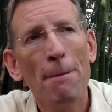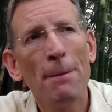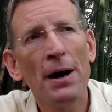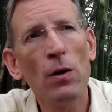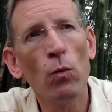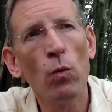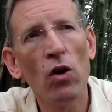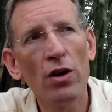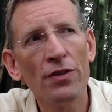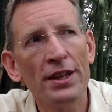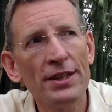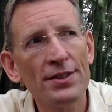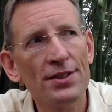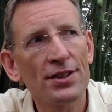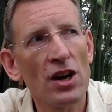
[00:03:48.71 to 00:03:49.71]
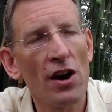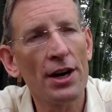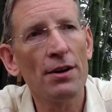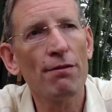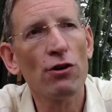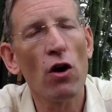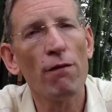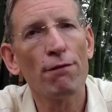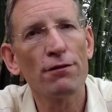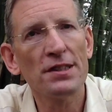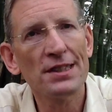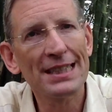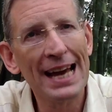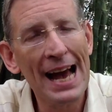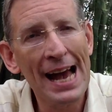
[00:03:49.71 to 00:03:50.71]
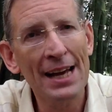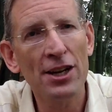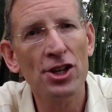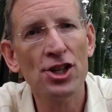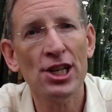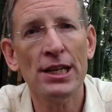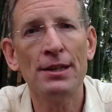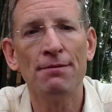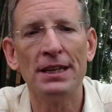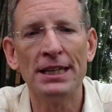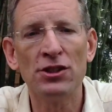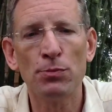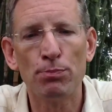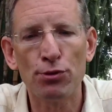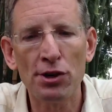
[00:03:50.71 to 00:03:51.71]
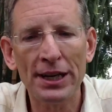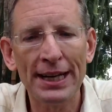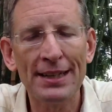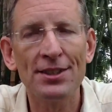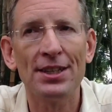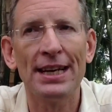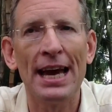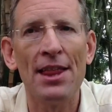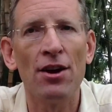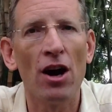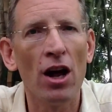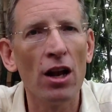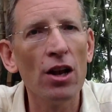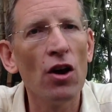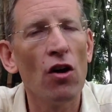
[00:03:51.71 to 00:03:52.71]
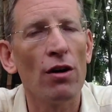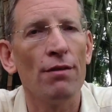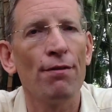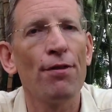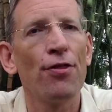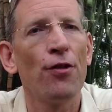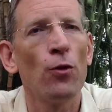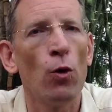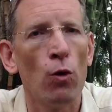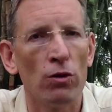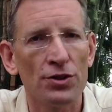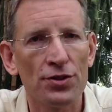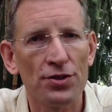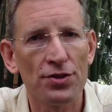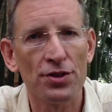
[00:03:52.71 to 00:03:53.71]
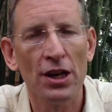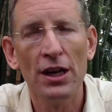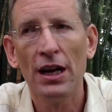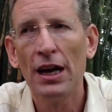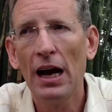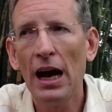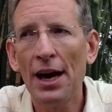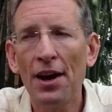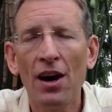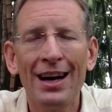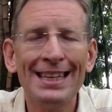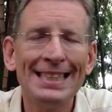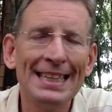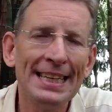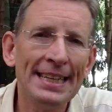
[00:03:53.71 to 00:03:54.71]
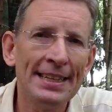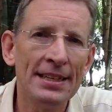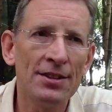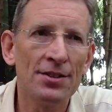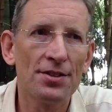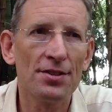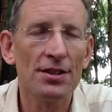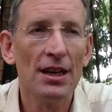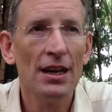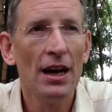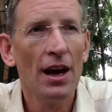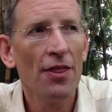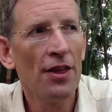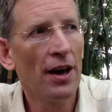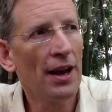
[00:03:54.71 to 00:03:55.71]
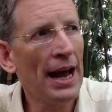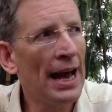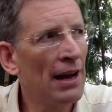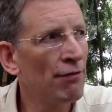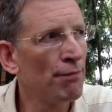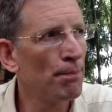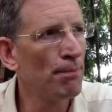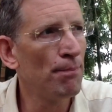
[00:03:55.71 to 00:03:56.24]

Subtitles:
but what this kind of conference can achieve is bringing together a lot of thoughts and ideas that have